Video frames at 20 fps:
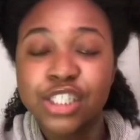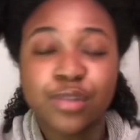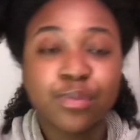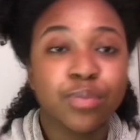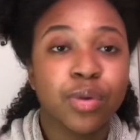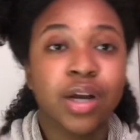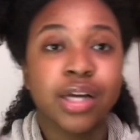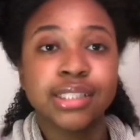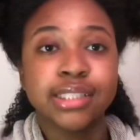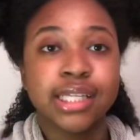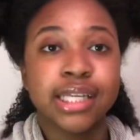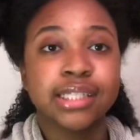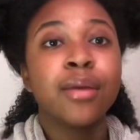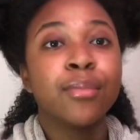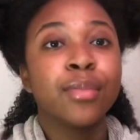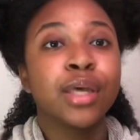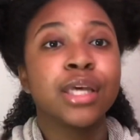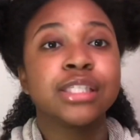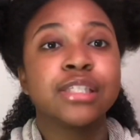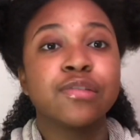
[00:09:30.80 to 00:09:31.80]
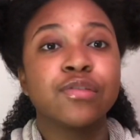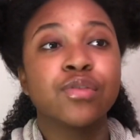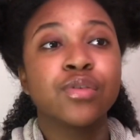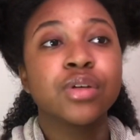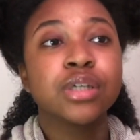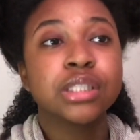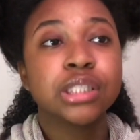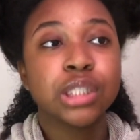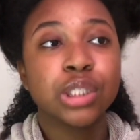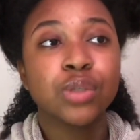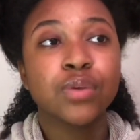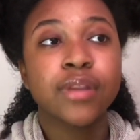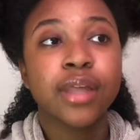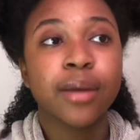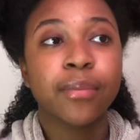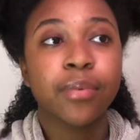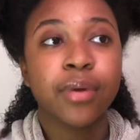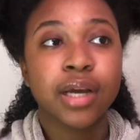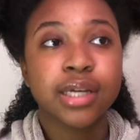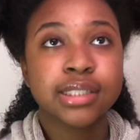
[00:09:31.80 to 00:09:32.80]
process. Because if you continue that
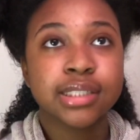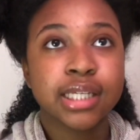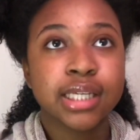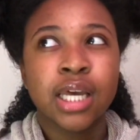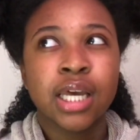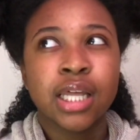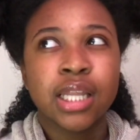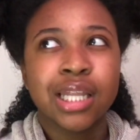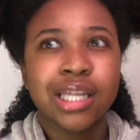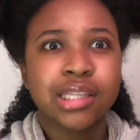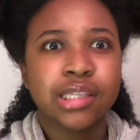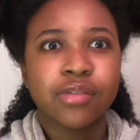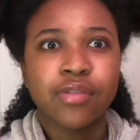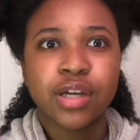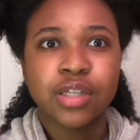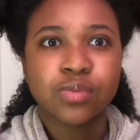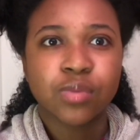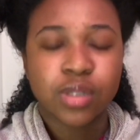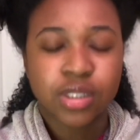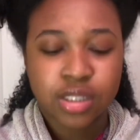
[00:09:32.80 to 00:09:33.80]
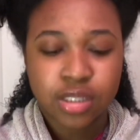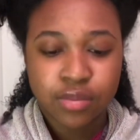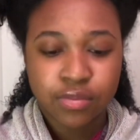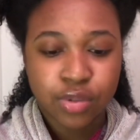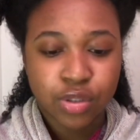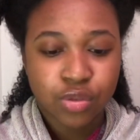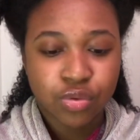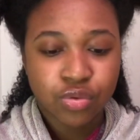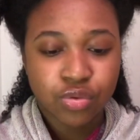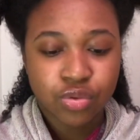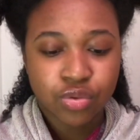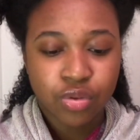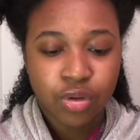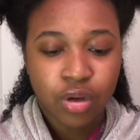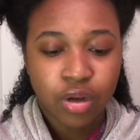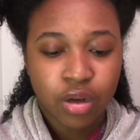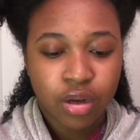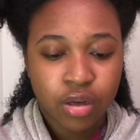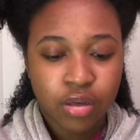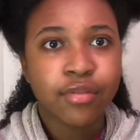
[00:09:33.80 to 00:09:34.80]
process, like the rice water is going to be too
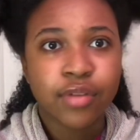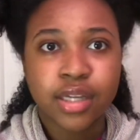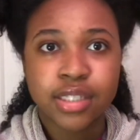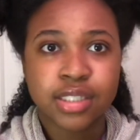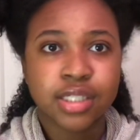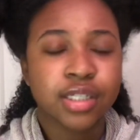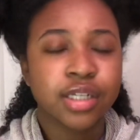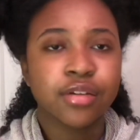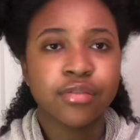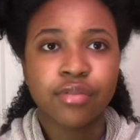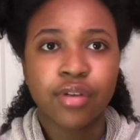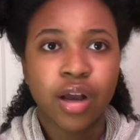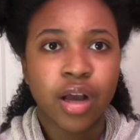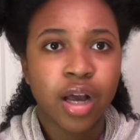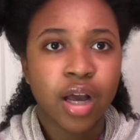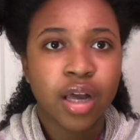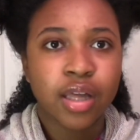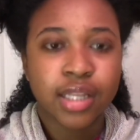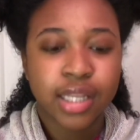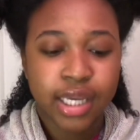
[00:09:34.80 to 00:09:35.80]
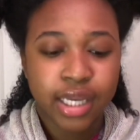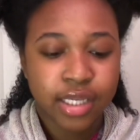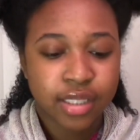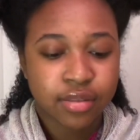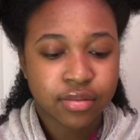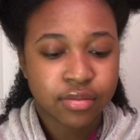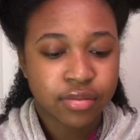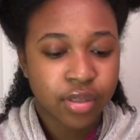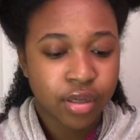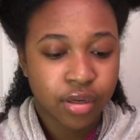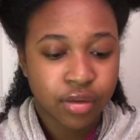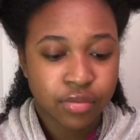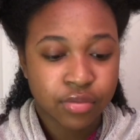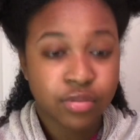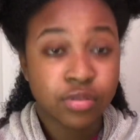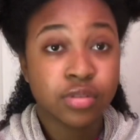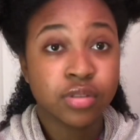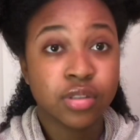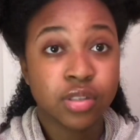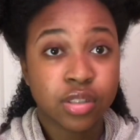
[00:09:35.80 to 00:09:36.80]
strong, it's going to rot, like no.
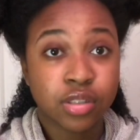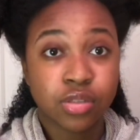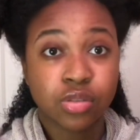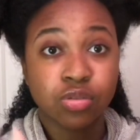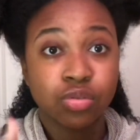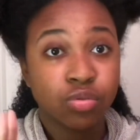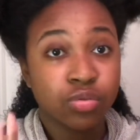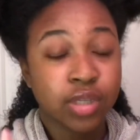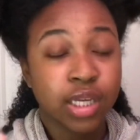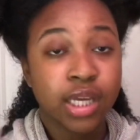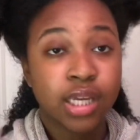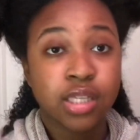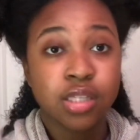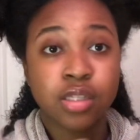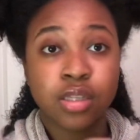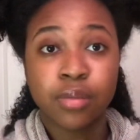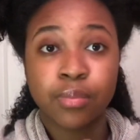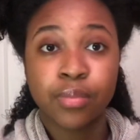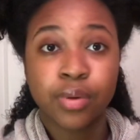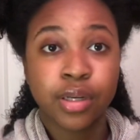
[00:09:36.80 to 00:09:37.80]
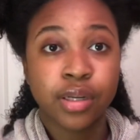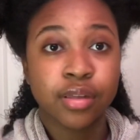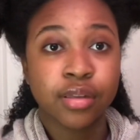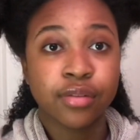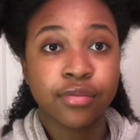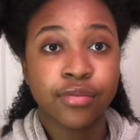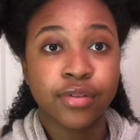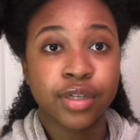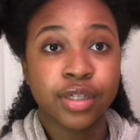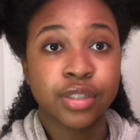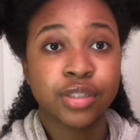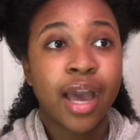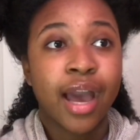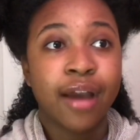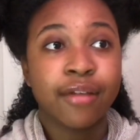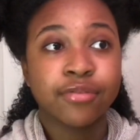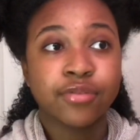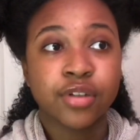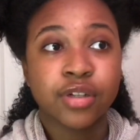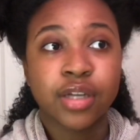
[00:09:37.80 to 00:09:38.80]
It's 2 days, put it in the fridge.
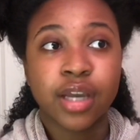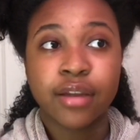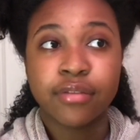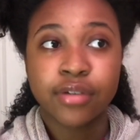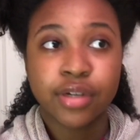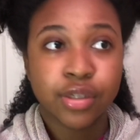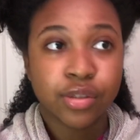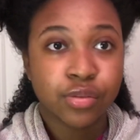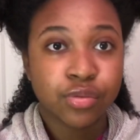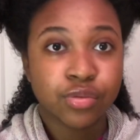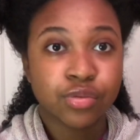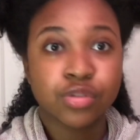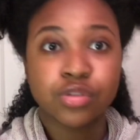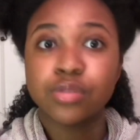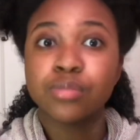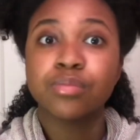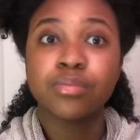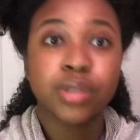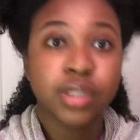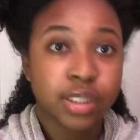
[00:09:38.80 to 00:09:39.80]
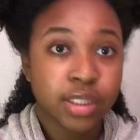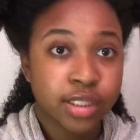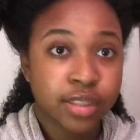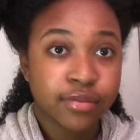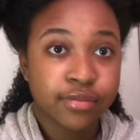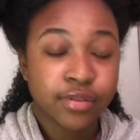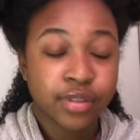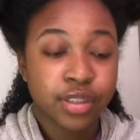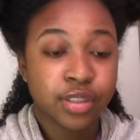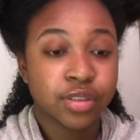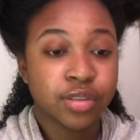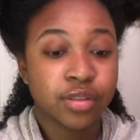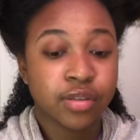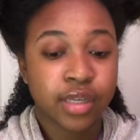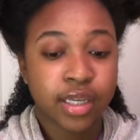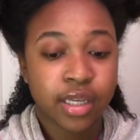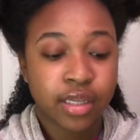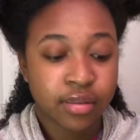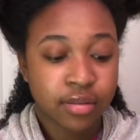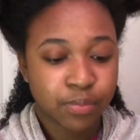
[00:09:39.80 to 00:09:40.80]
After every use, put it in the fridge,
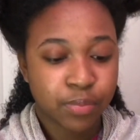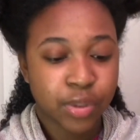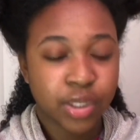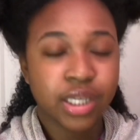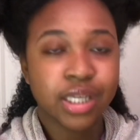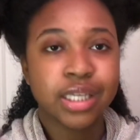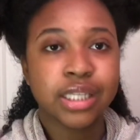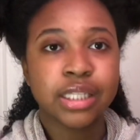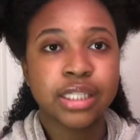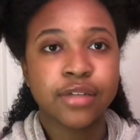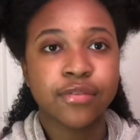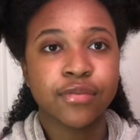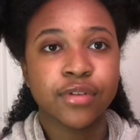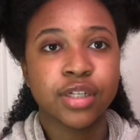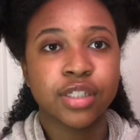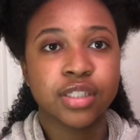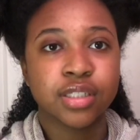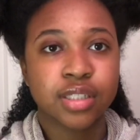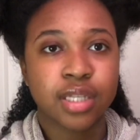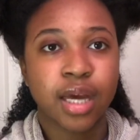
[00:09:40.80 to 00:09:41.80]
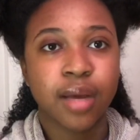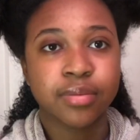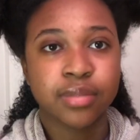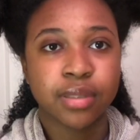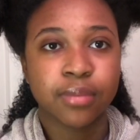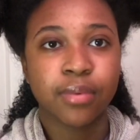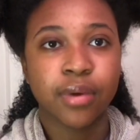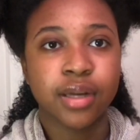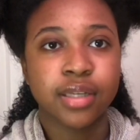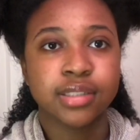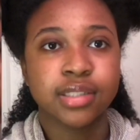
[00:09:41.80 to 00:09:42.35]
okay? Putting it in the fridge stops the process.